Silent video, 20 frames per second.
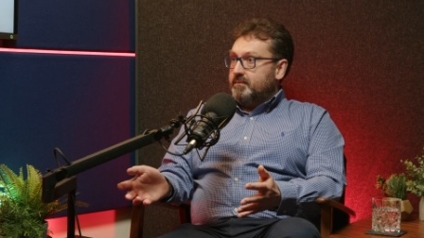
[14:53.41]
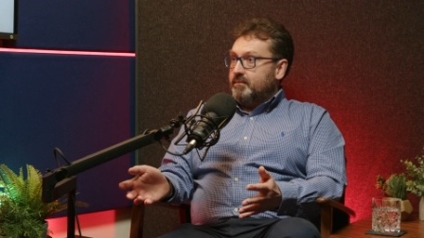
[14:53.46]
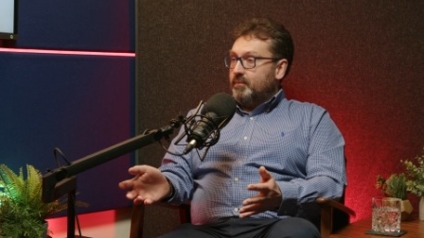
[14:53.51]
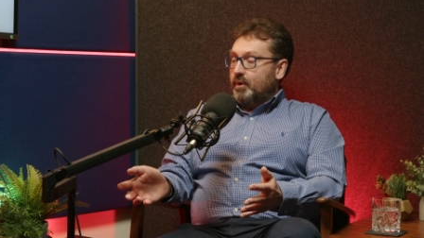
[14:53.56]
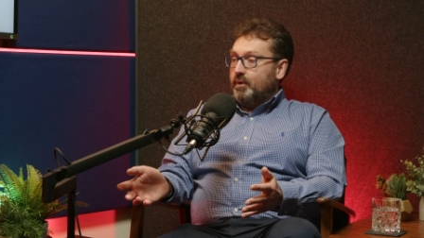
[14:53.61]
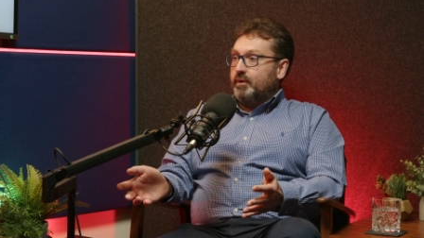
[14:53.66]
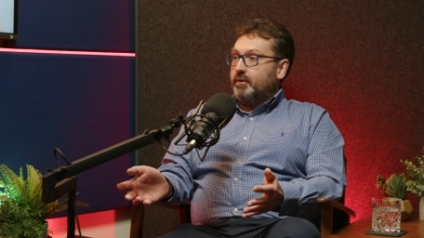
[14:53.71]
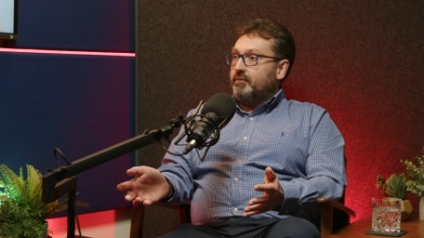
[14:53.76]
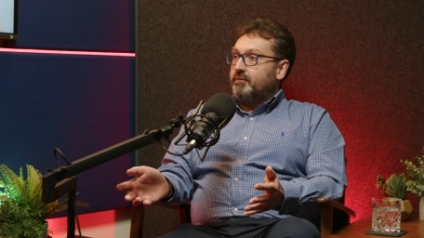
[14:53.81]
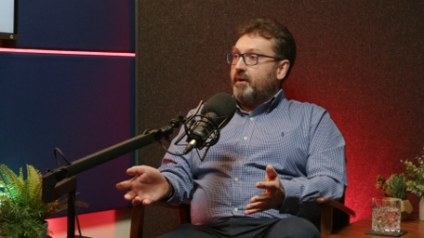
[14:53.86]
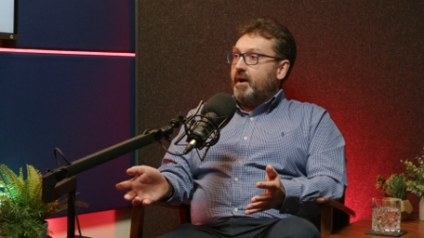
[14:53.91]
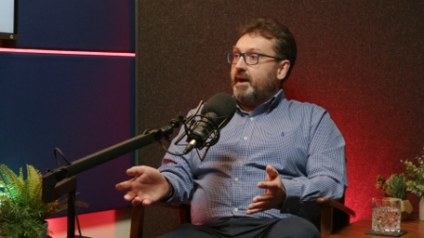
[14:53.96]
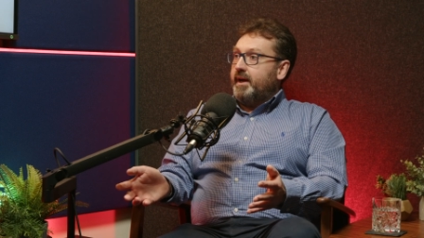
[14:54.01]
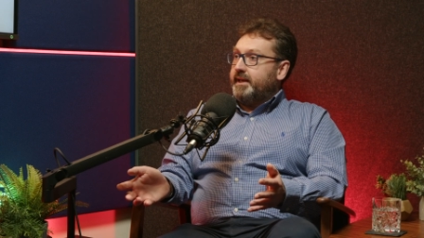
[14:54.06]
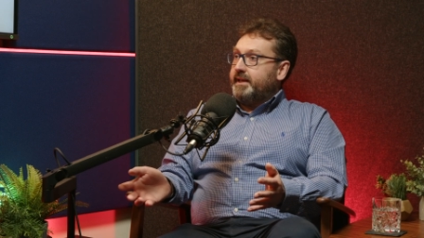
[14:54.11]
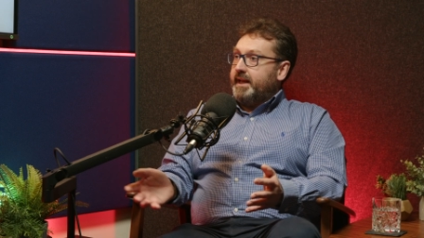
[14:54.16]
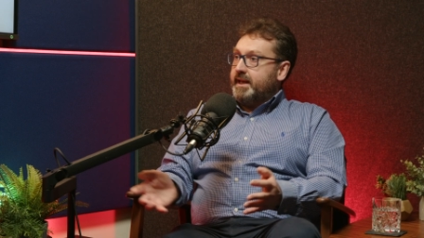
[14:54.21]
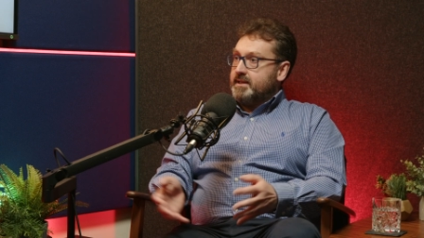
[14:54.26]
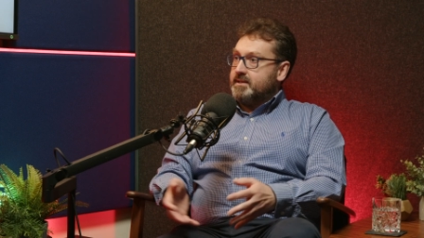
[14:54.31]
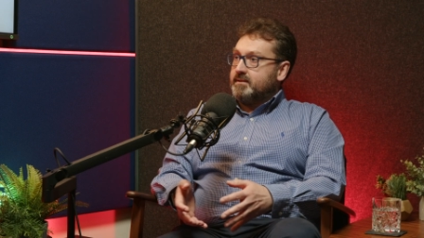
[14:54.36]
We'll look for
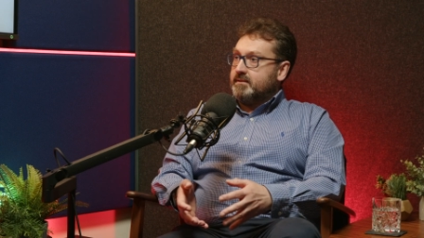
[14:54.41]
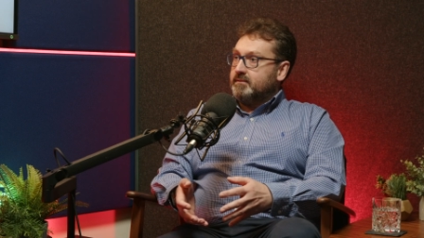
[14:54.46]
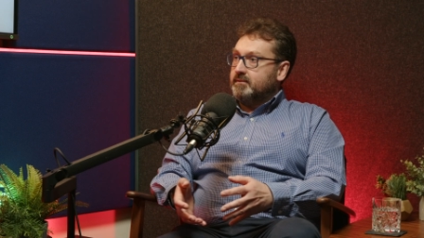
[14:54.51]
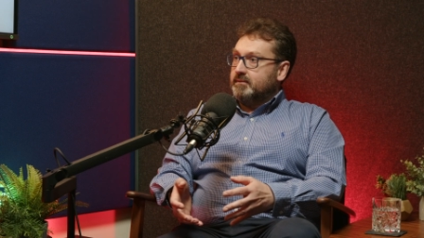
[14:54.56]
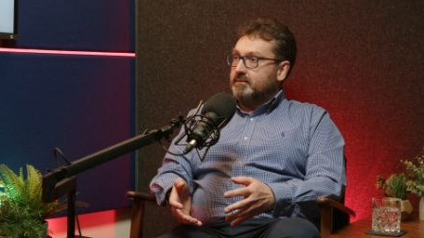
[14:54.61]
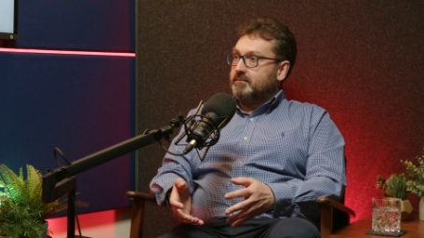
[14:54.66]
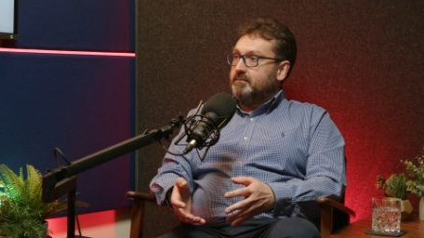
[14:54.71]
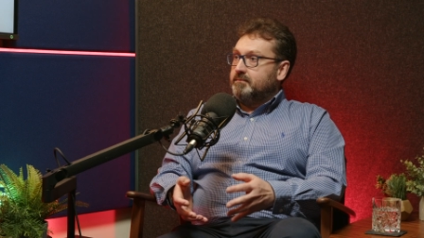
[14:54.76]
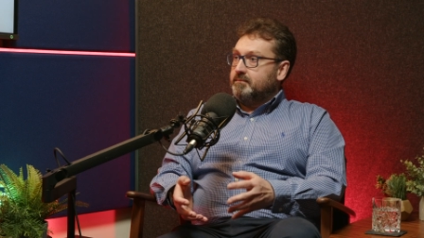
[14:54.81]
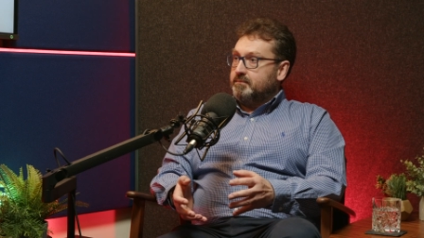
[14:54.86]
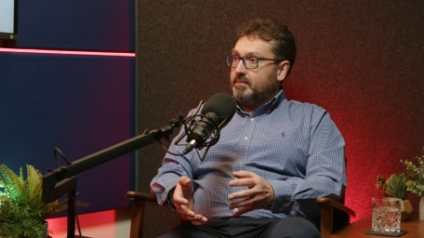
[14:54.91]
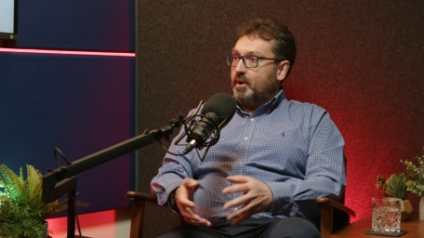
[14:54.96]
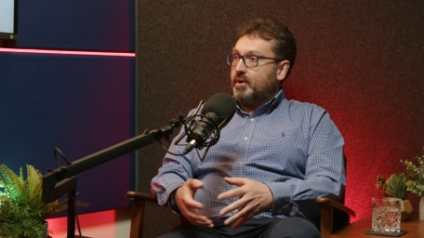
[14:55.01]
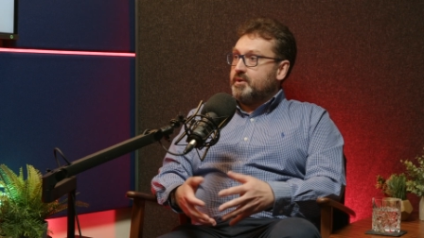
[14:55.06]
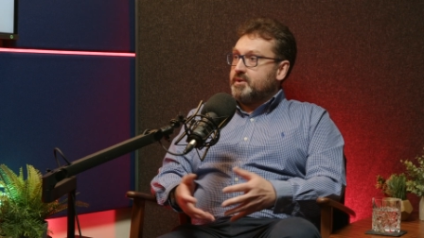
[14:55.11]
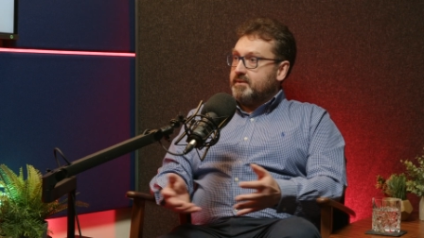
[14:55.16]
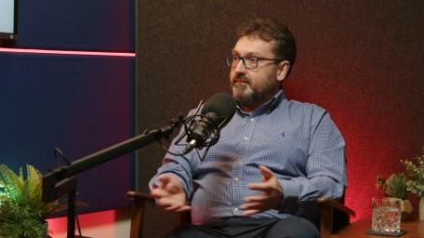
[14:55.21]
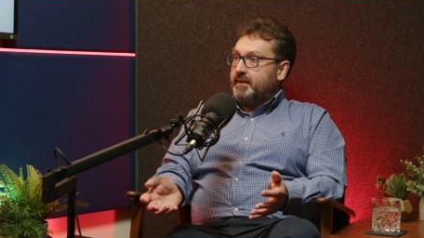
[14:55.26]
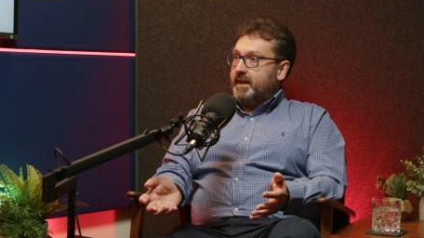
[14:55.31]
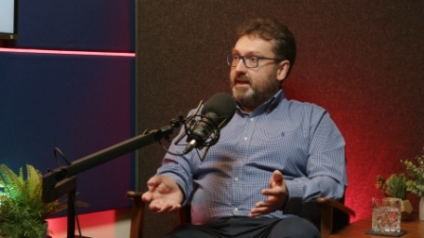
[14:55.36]
identical
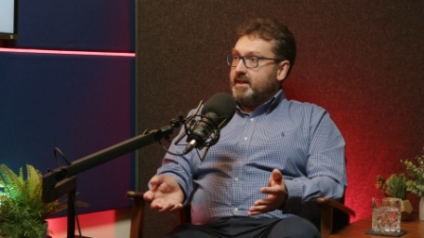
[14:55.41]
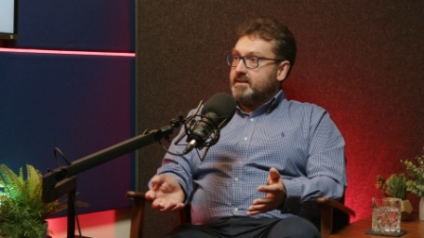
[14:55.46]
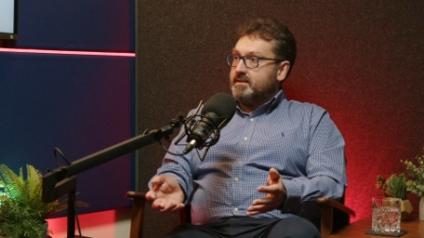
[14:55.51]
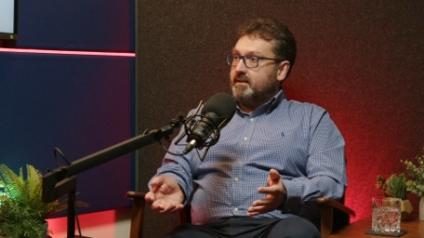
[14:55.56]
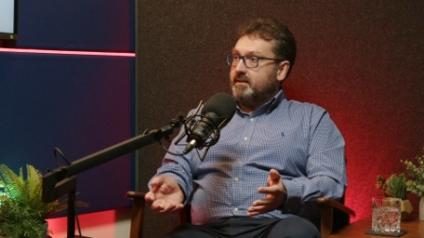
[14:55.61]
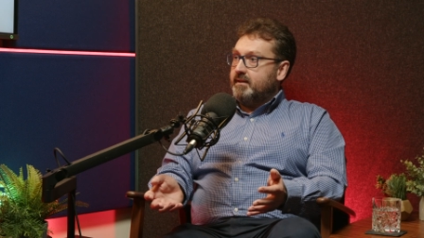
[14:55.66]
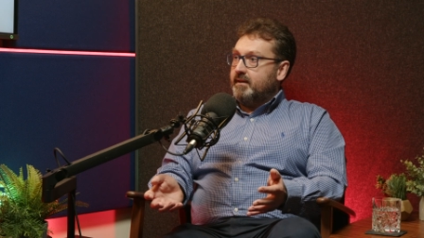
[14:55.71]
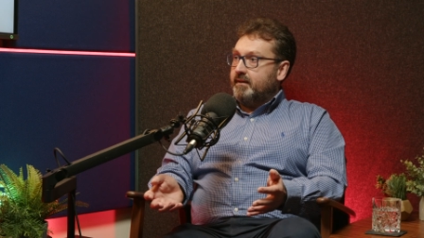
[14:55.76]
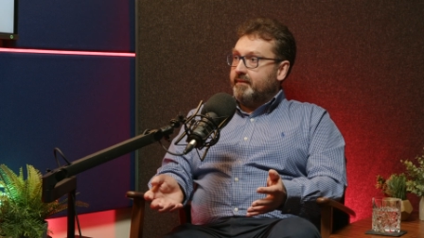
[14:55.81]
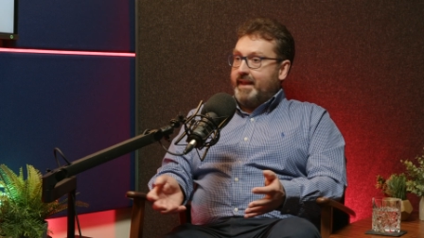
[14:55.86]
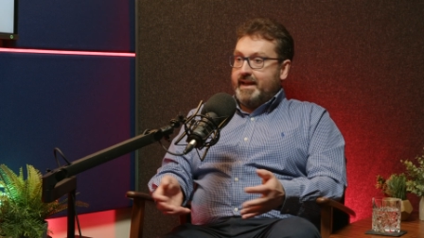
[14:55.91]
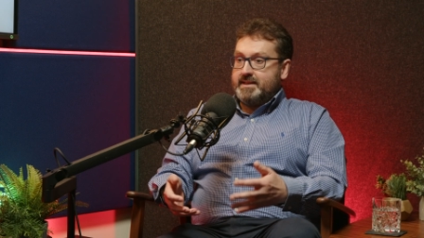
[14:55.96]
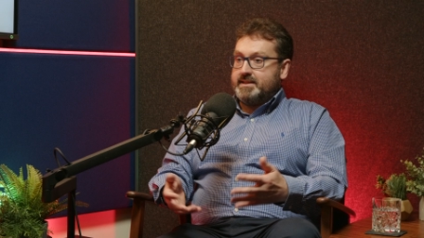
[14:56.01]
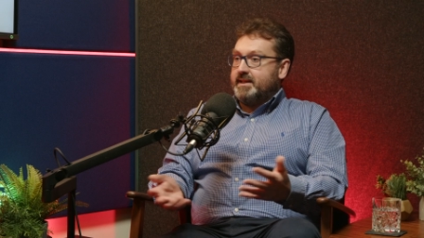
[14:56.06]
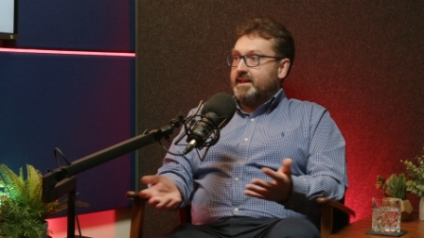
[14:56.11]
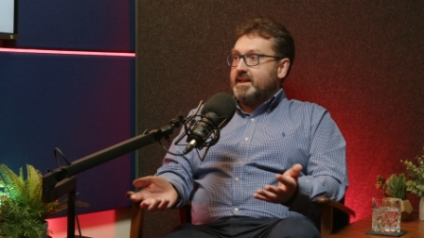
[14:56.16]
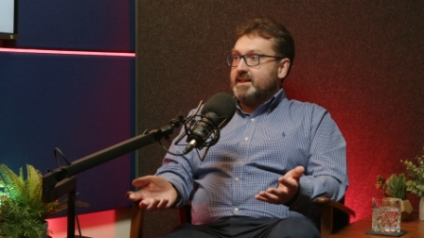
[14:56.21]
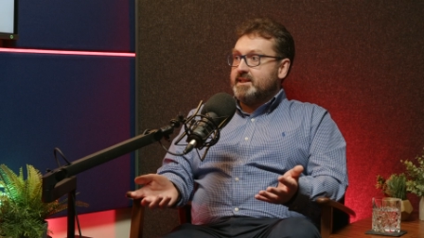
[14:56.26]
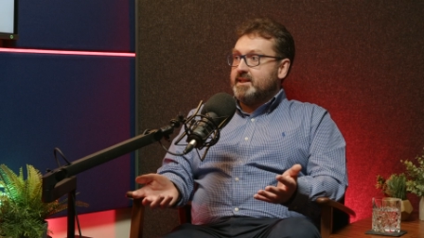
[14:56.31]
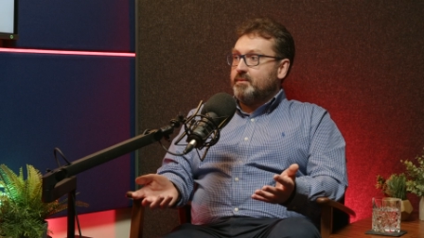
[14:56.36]
blocks of data, and that's
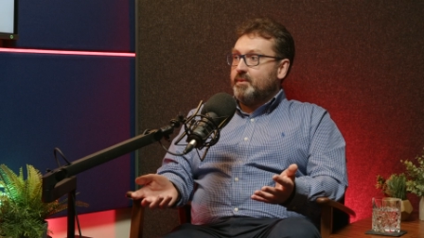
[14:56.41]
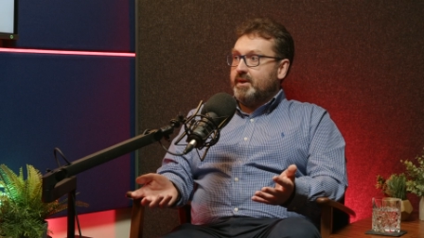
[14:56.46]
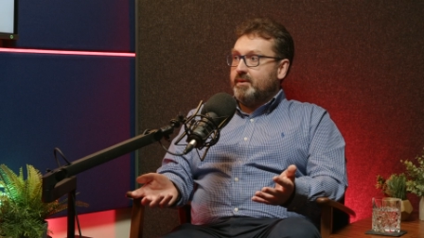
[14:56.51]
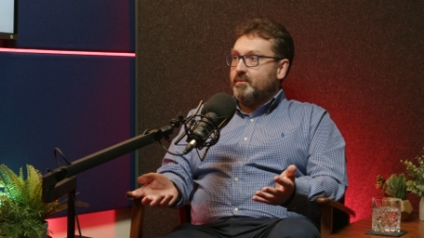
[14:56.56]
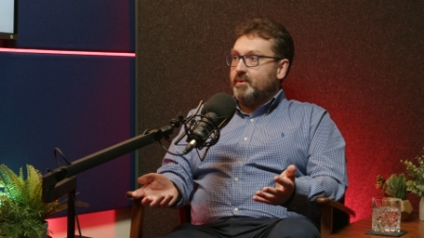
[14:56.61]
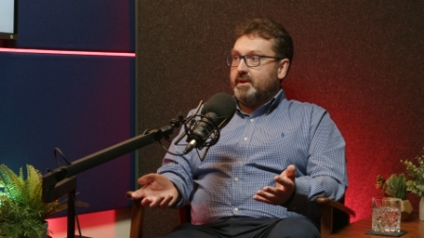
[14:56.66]
an easy win.